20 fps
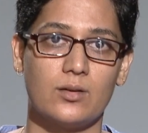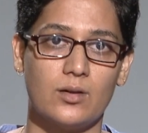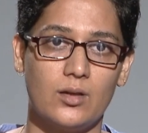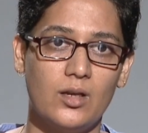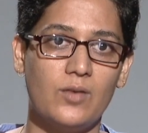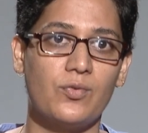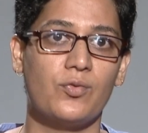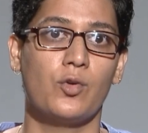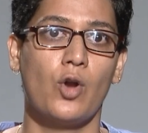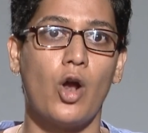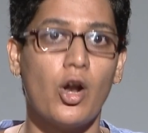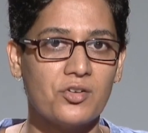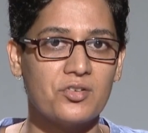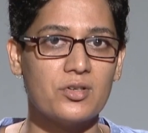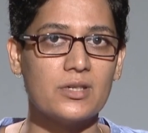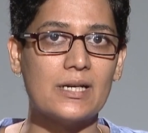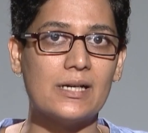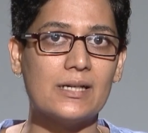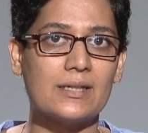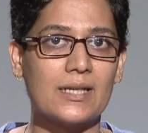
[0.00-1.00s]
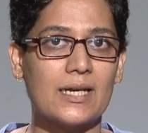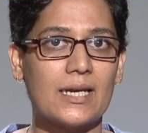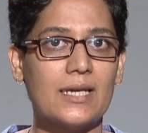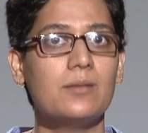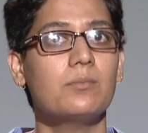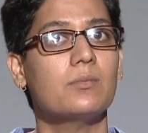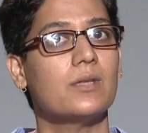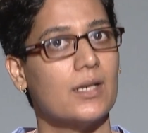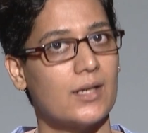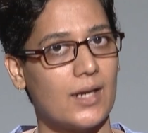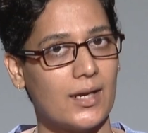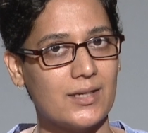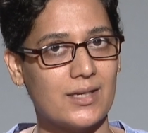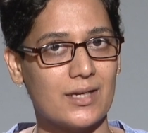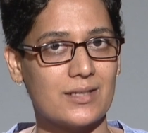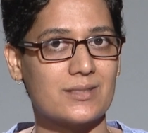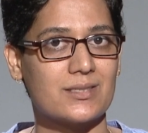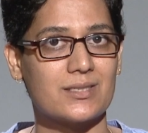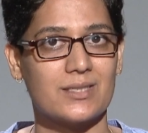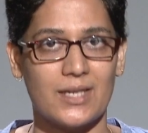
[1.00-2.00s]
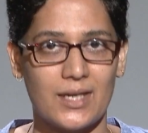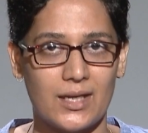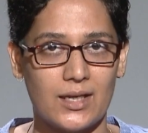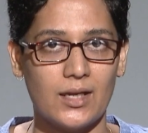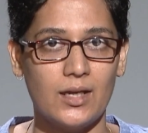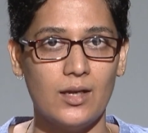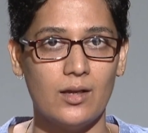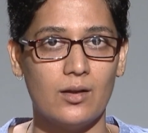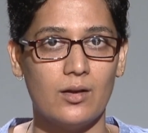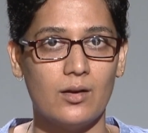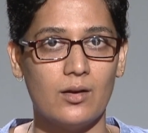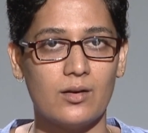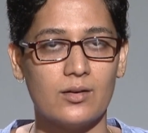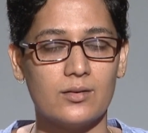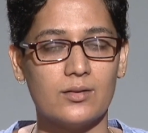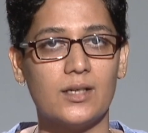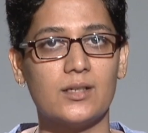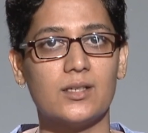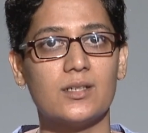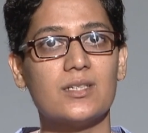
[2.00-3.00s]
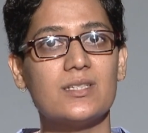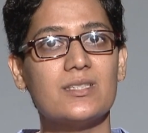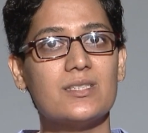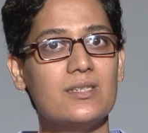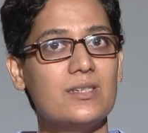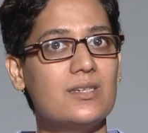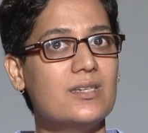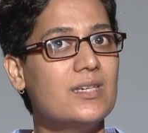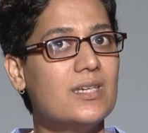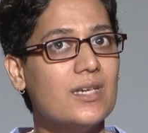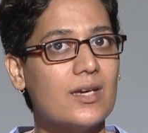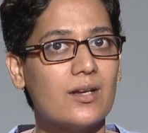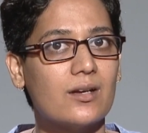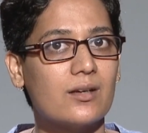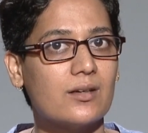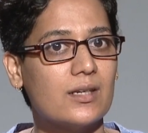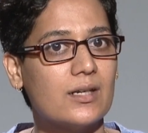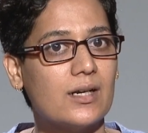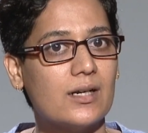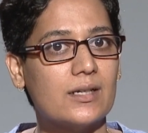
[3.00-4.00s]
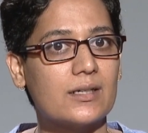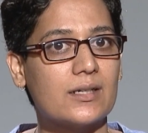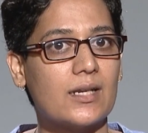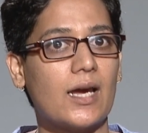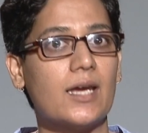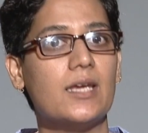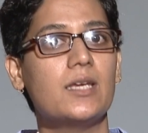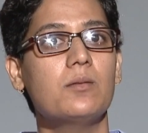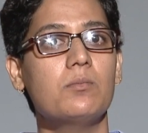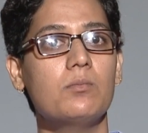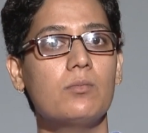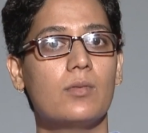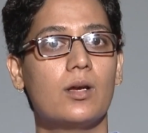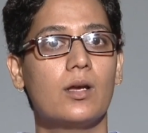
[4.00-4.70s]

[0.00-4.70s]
if not real time, then I can say that it is near real time